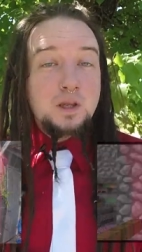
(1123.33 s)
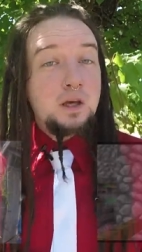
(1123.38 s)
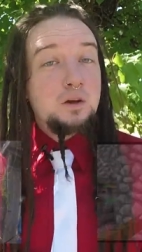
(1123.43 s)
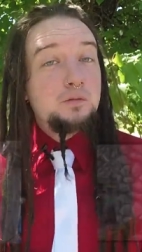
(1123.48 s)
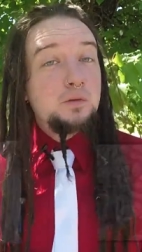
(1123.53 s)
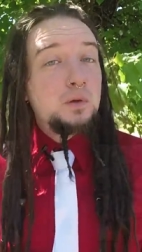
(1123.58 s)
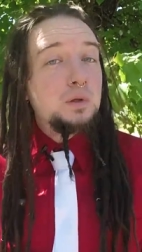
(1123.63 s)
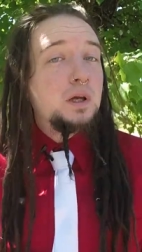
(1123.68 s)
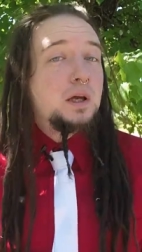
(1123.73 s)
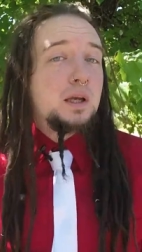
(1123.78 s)

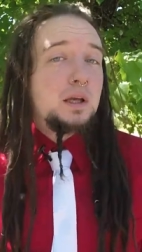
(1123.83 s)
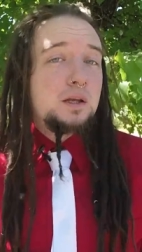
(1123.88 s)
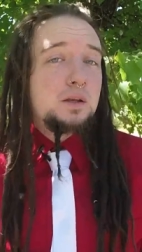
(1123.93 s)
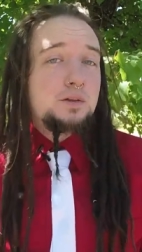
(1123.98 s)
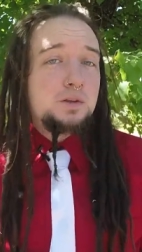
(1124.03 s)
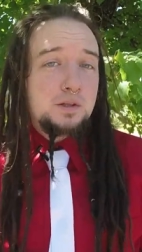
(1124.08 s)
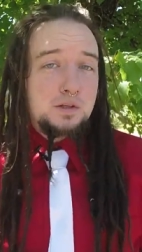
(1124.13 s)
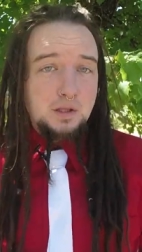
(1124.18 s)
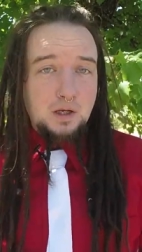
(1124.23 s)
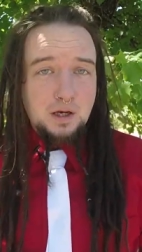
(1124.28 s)
If you like
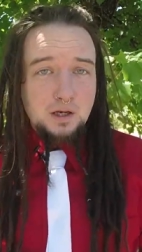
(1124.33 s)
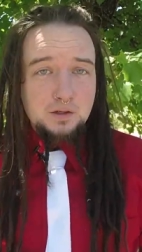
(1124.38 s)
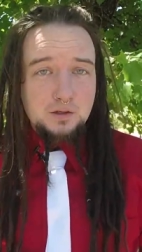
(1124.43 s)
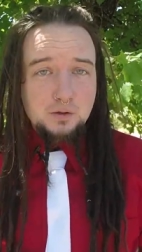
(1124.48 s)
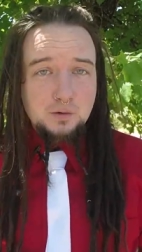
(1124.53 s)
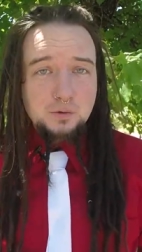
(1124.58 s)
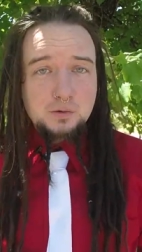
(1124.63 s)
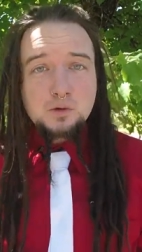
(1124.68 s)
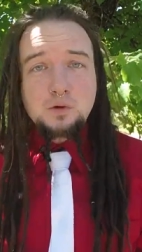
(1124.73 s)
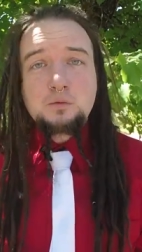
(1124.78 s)
anything that I
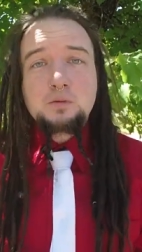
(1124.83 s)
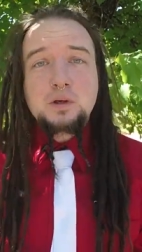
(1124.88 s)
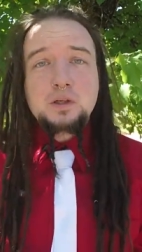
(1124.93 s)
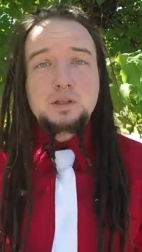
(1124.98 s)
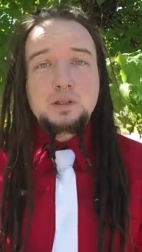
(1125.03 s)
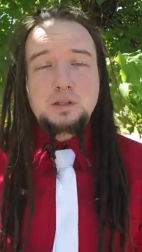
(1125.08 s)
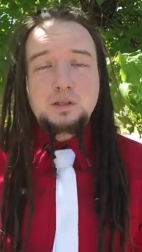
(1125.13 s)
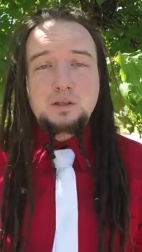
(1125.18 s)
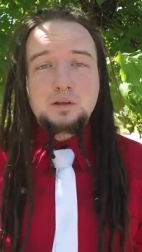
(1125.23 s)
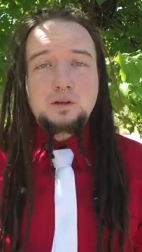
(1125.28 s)
do, don't forget
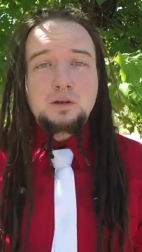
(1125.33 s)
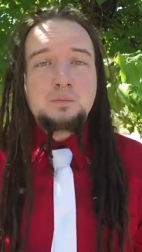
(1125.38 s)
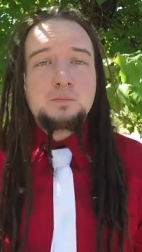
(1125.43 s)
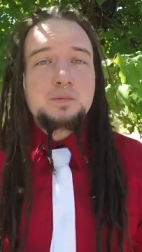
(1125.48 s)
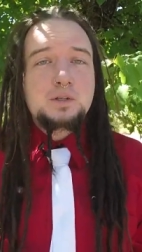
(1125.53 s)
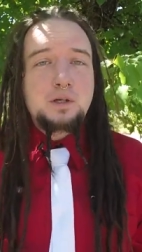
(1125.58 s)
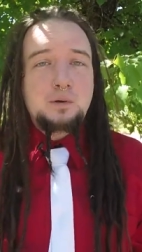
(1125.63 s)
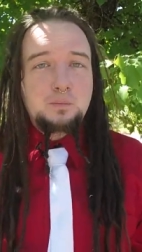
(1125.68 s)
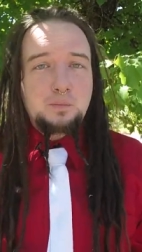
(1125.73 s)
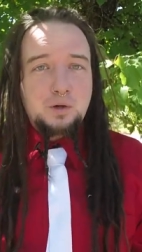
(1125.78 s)
to hit the
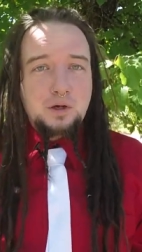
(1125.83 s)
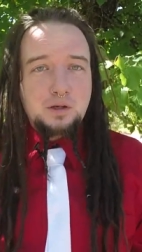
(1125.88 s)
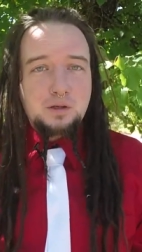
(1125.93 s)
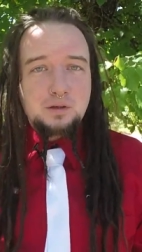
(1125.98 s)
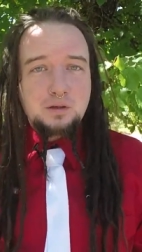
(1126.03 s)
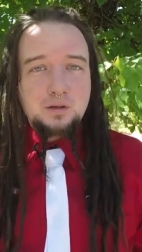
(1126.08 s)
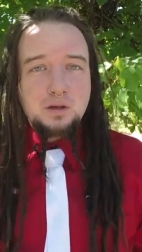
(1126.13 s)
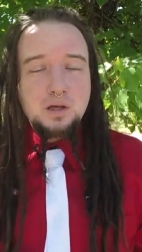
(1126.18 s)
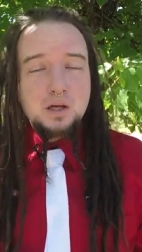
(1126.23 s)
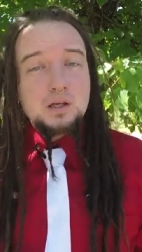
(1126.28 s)
thumbs up
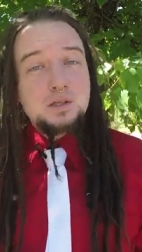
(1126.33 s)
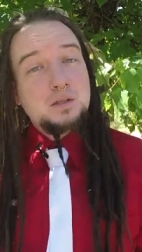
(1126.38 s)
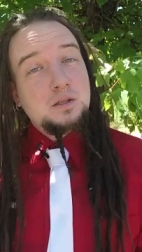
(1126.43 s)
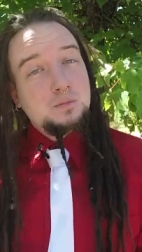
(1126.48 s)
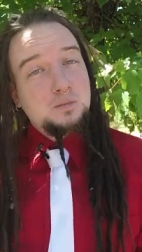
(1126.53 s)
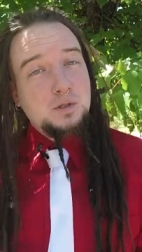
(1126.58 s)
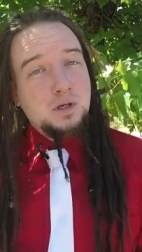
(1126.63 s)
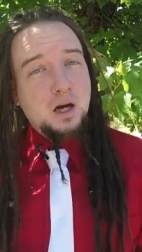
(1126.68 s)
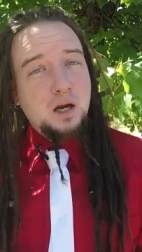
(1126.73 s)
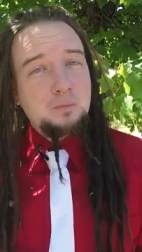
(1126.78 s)
button.
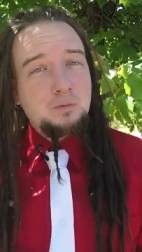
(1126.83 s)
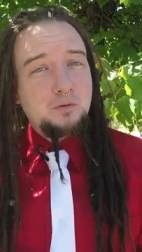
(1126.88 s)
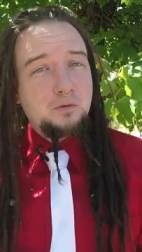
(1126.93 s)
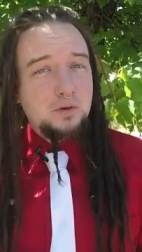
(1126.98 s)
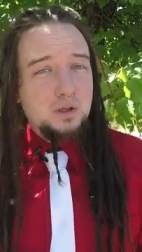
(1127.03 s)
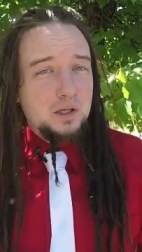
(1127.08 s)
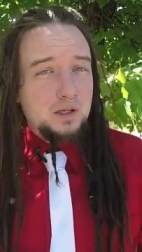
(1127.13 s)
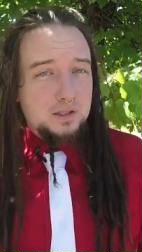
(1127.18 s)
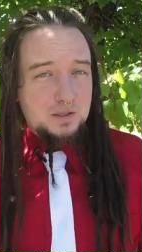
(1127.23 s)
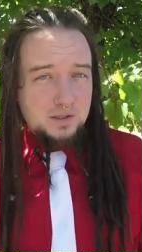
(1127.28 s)
Subscribe if
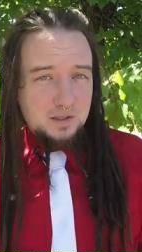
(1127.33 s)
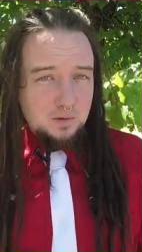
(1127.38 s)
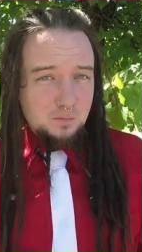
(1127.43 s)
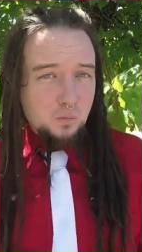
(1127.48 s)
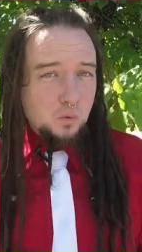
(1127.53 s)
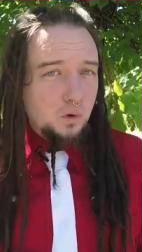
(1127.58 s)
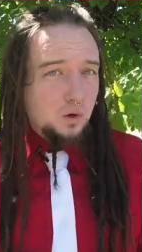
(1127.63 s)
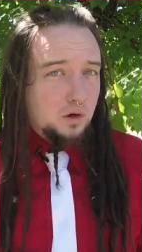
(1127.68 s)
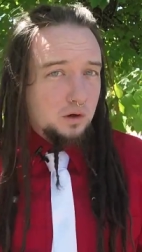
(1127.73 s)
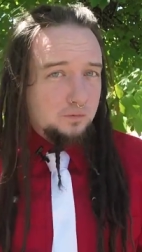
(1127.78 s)
you'd like to see
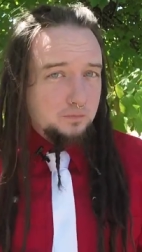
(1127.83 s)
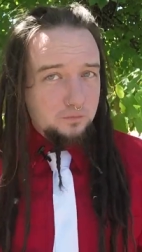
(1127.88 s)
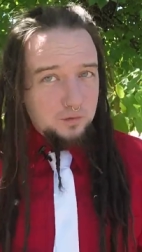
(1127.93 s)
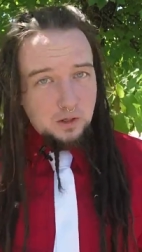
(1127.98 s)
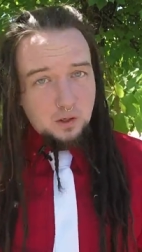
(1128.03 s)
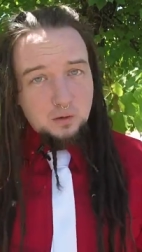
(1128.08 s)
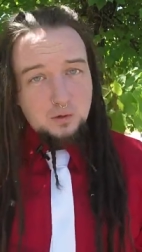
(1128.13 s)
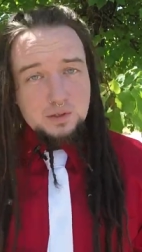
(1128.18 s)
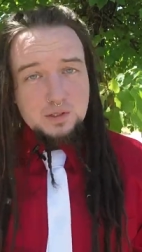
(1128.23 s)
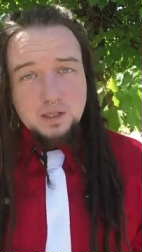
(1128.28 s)
more
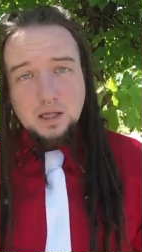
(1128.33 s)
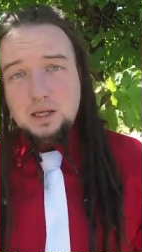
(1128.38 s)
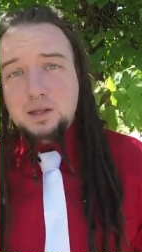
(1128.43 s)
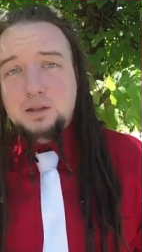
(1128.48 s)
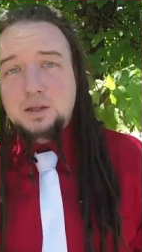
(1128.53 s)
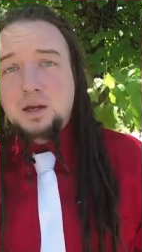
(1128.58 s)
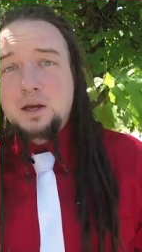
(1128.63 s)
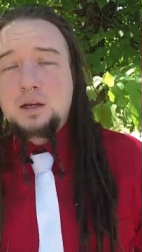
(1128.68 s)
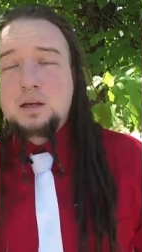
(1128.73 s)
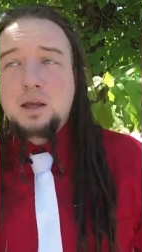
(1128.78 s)
videos like
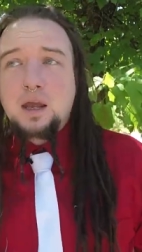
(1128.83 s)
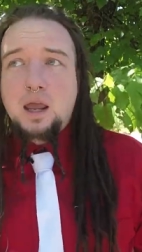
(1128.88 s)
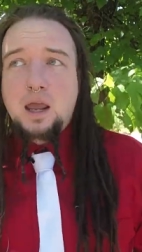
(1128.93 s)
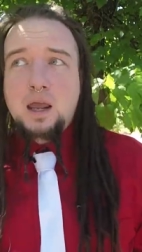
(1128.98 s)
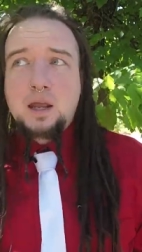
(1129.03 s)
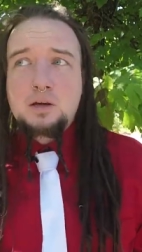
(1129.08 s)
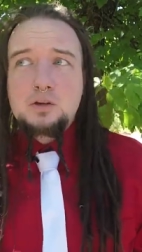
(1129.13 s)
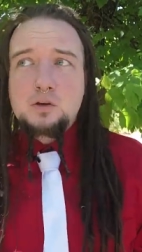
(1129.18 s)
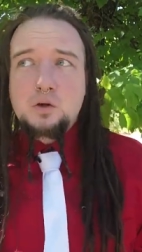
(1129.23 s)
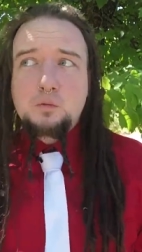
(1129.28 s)
that,
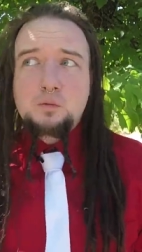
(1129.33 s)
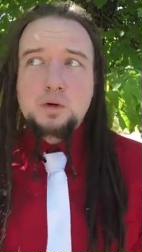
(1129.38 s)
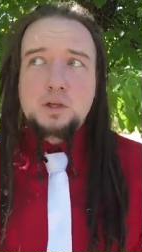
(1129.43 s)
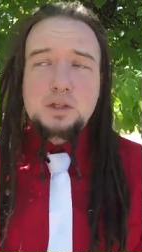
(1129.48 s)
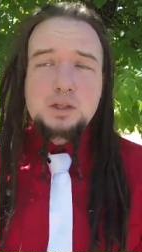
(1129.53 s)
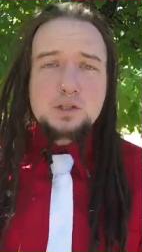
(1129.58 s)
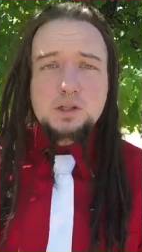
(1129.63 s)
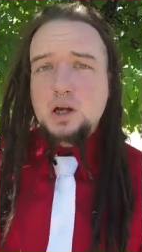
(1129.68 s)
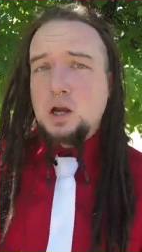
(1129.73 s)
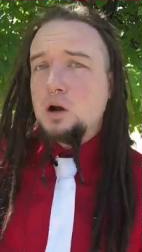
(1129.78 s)
and don't forget
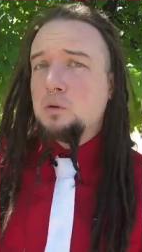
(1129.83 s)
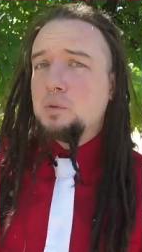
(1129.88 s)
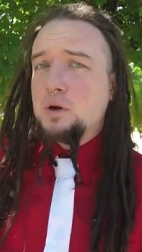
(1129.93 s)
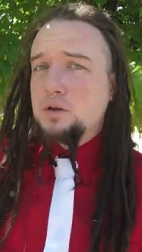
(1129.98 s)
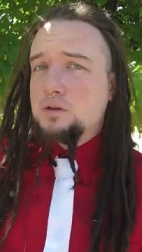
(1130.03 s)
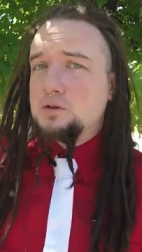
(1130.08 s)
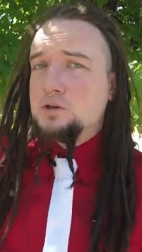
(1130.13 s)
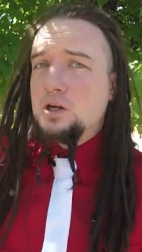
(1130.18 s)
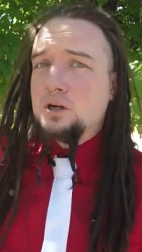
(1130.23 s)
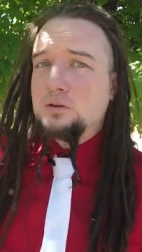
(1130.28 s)
to check out my
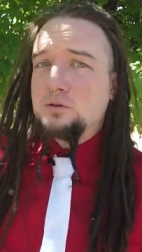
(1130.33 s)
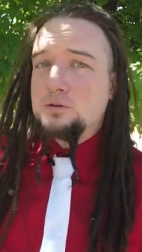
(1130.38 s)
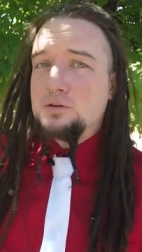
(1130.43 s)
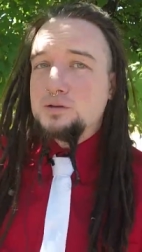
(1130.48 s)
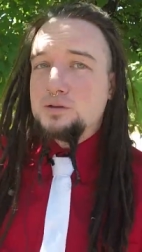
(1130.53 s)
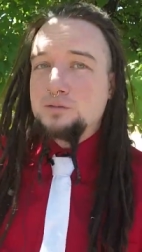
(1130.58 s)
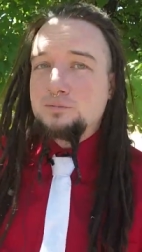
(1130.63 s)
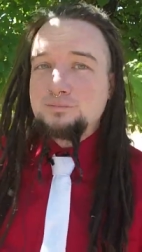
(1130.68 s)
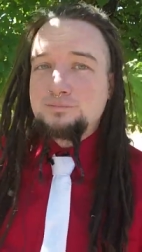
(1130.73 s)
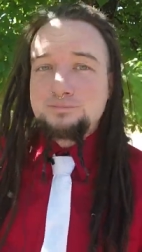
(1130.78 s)
other
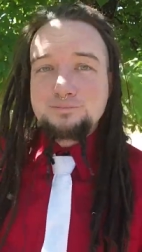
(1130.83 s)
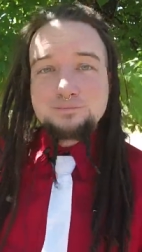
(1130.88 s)
channels.